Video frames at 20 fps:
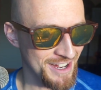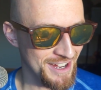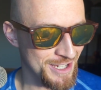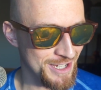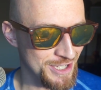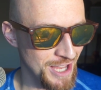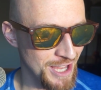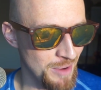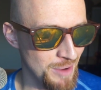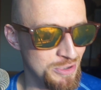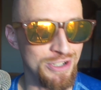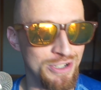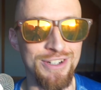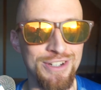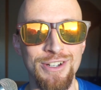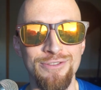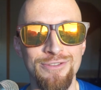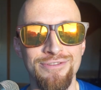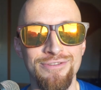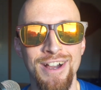
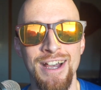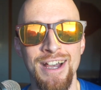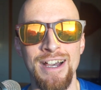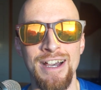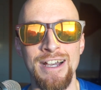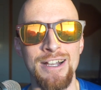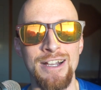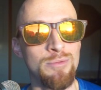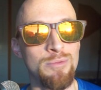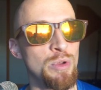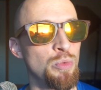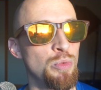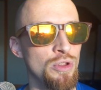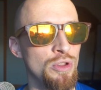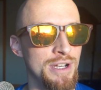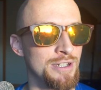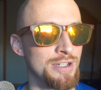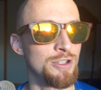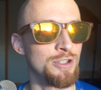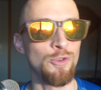exception of people
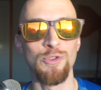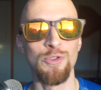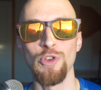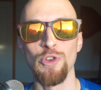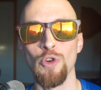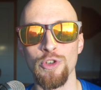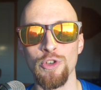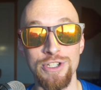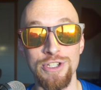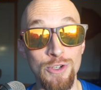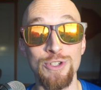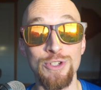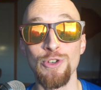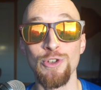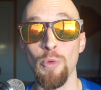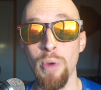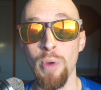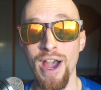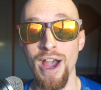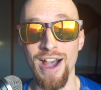like socio-
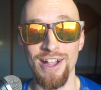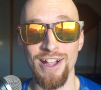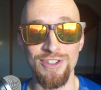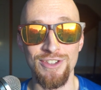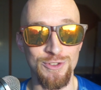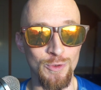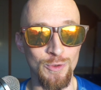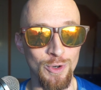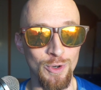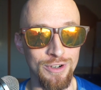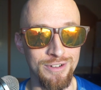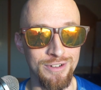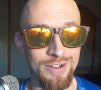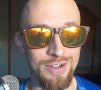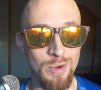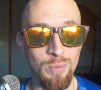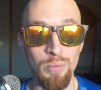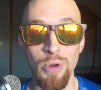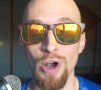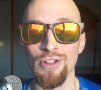sociopaths or
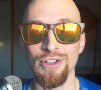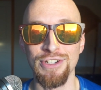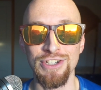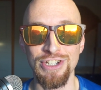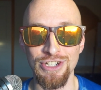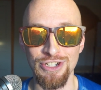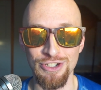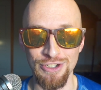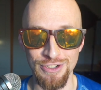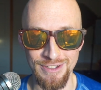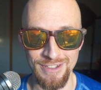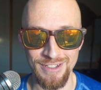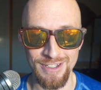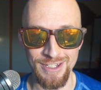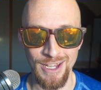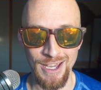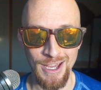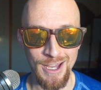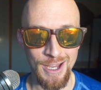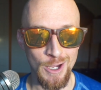
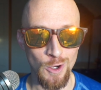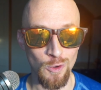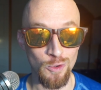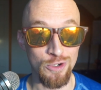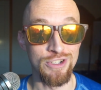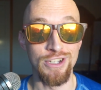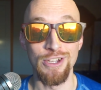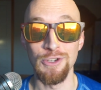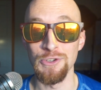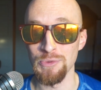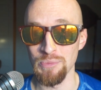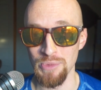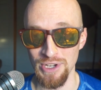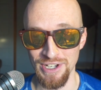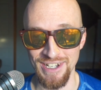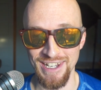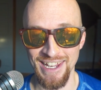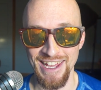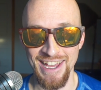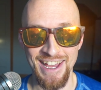politicians or
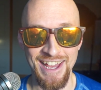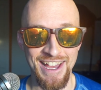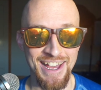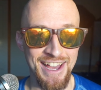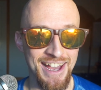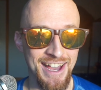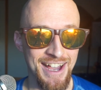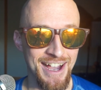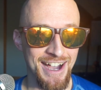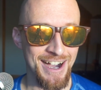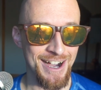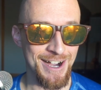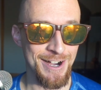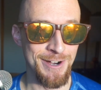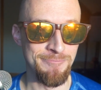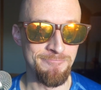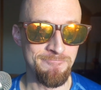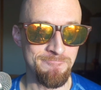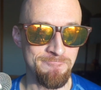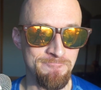salesmen,
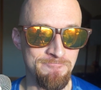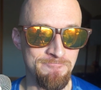um,